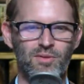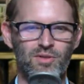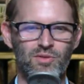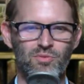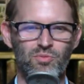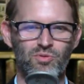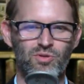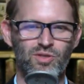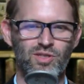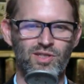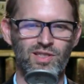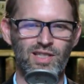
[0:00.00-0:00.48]

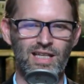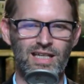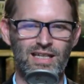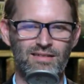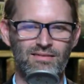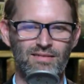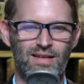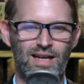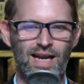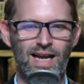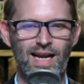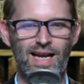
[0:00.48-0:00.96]
we'll just say,
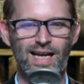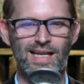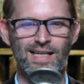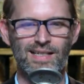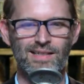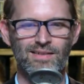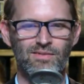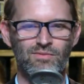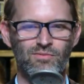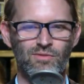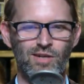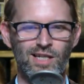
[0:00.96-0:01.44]

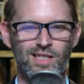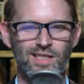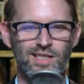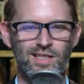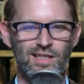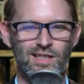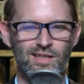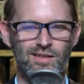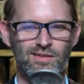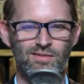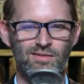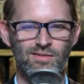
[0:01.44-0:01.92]
Ann writes
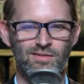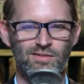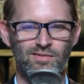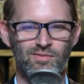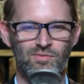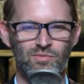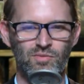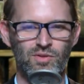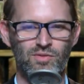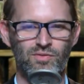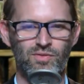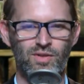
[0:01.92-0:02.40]
in
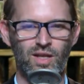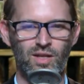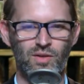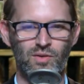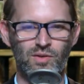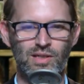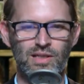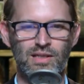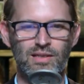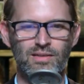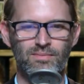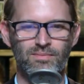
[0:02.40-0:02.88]
with the
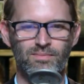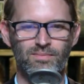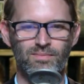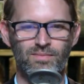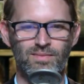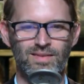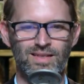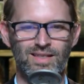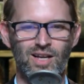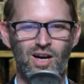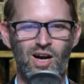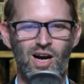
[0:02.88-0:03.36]
following.
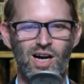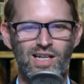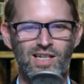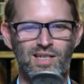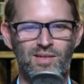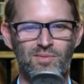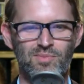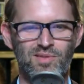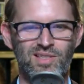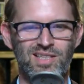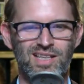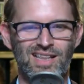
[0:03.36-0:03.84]

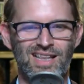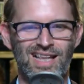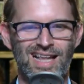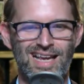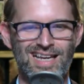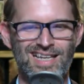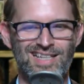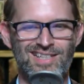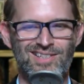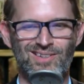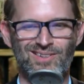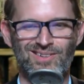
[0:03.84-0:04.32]
Occam's
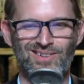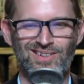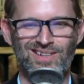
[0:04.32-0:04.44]
Laser.